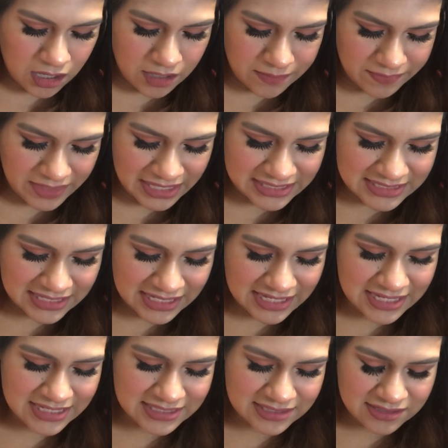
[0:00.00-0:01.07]
Next thing
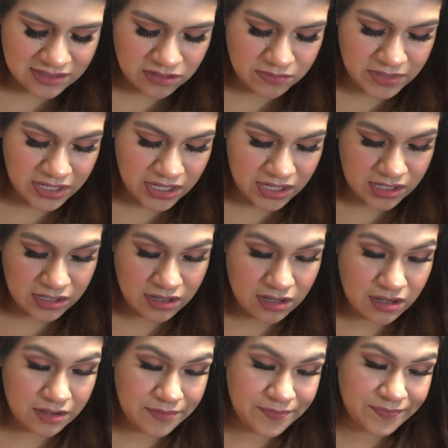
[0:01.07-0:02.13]
is, oh my god,
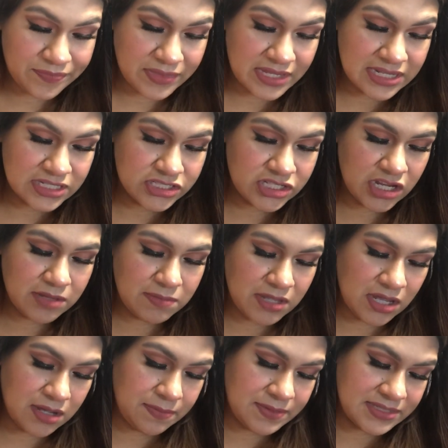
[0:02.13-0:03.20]
Shake Me
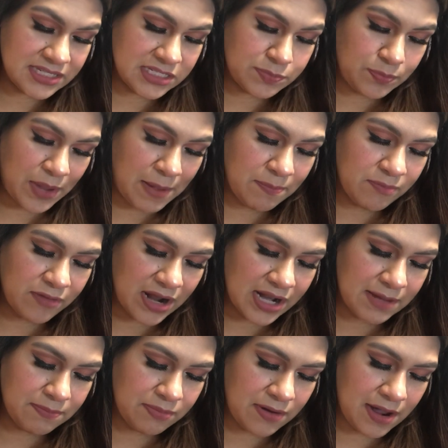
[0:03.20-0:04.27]
Up. It says Pep Rally
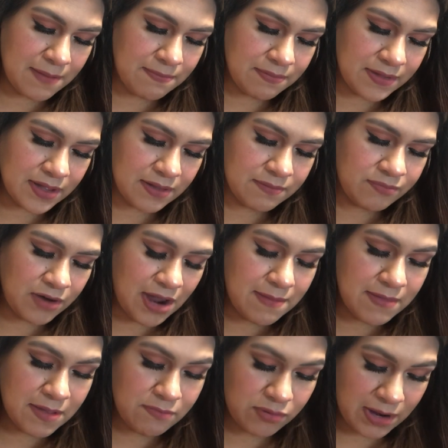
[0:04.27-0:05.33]
Prep Prime
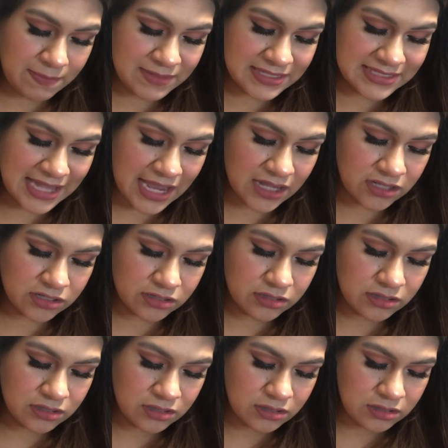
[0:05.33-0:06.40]
and Prep Detangler
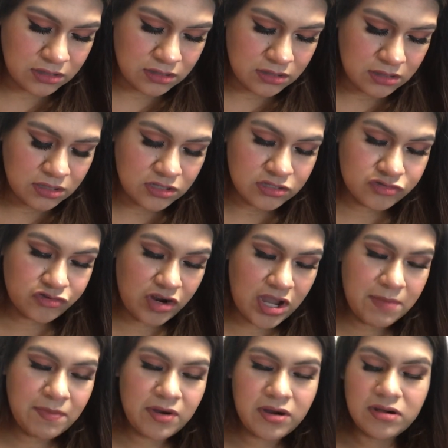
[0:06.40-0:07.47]
Dry
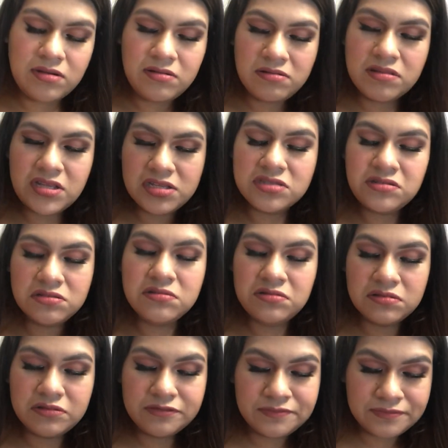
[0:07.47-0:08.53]
Bar. Oh, that's
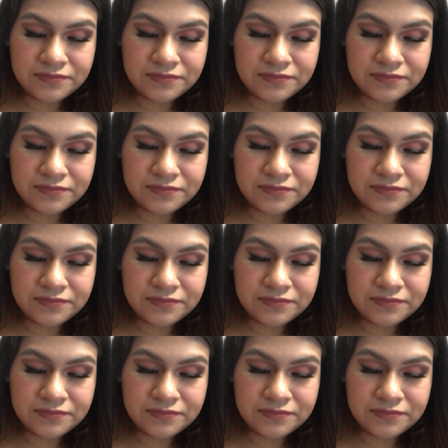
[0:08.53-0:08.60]
cool.